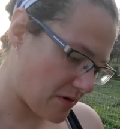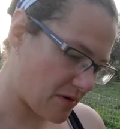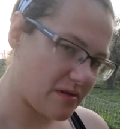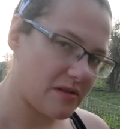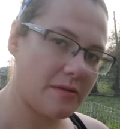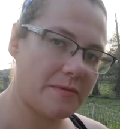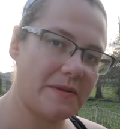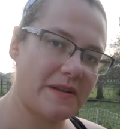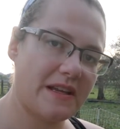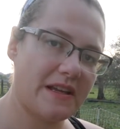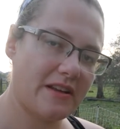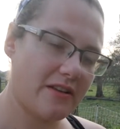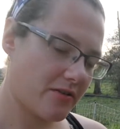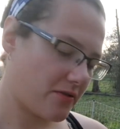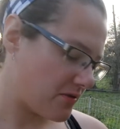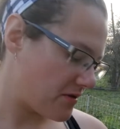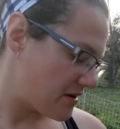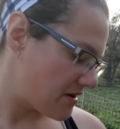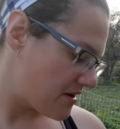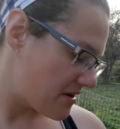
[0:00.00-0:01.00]
most of the
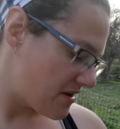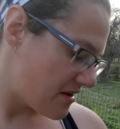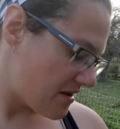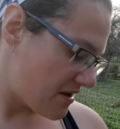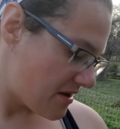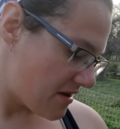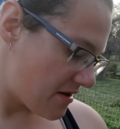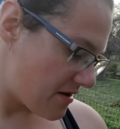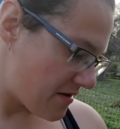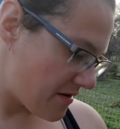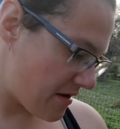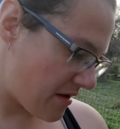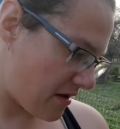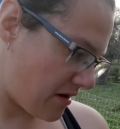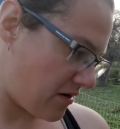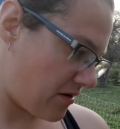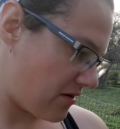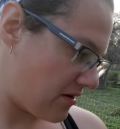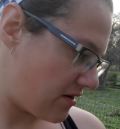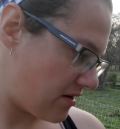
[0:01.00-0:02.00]
potato.
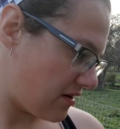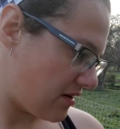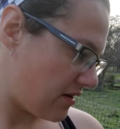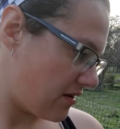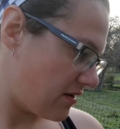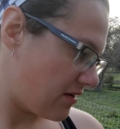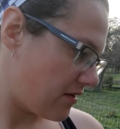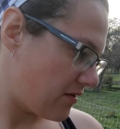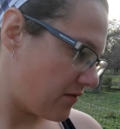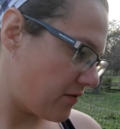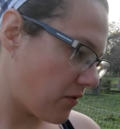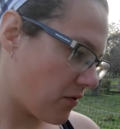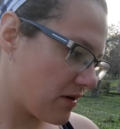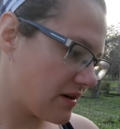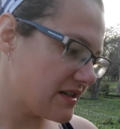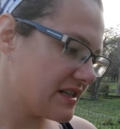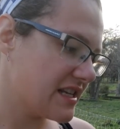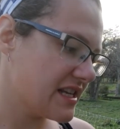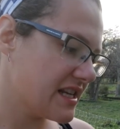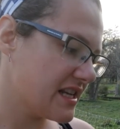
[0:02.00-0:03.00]
And
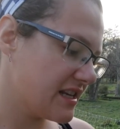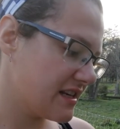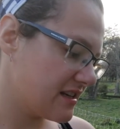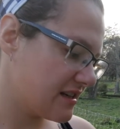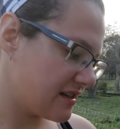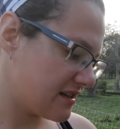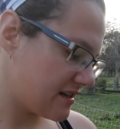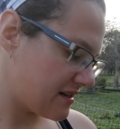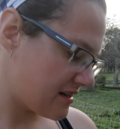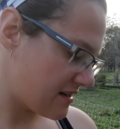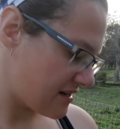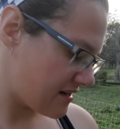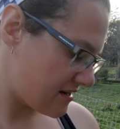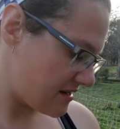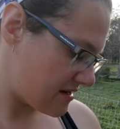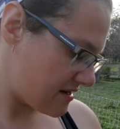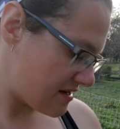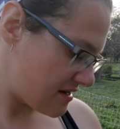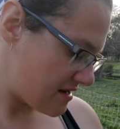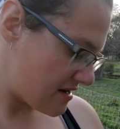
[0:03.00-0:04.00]
14
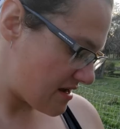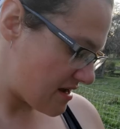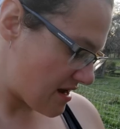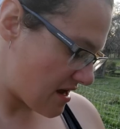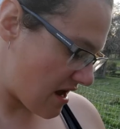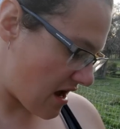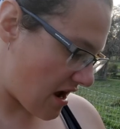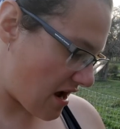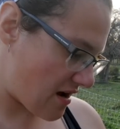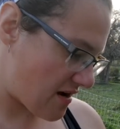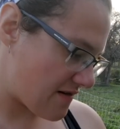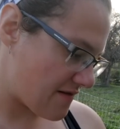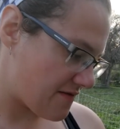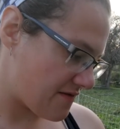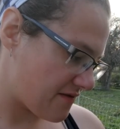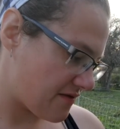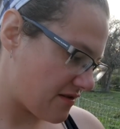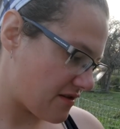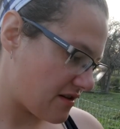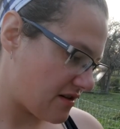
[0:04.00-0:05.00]

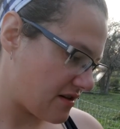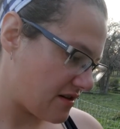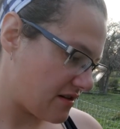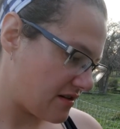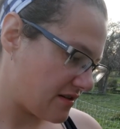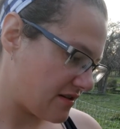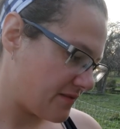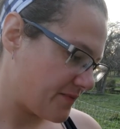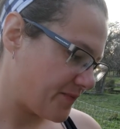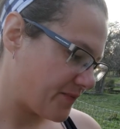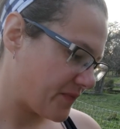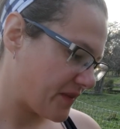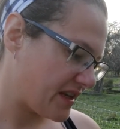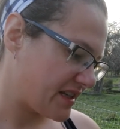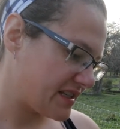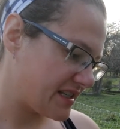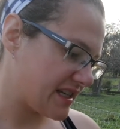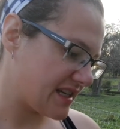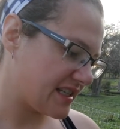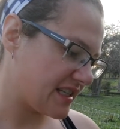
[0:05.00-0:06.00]
of the
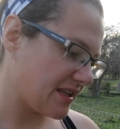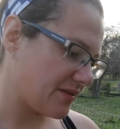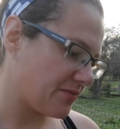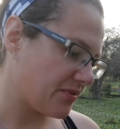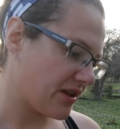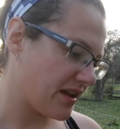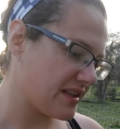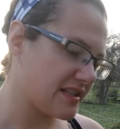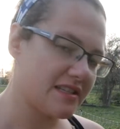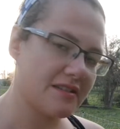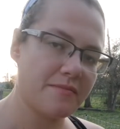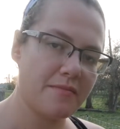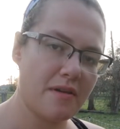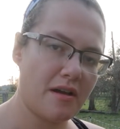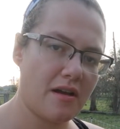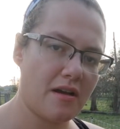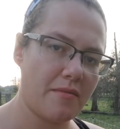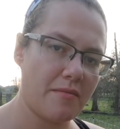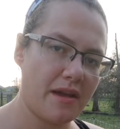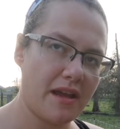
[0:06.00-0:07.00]
16 plants
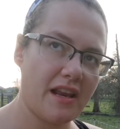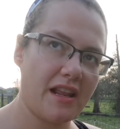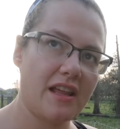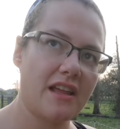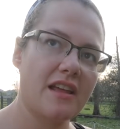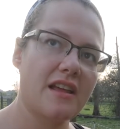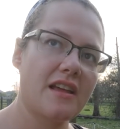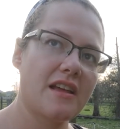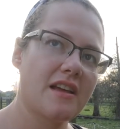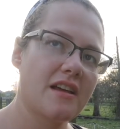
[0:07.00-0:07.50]
made it.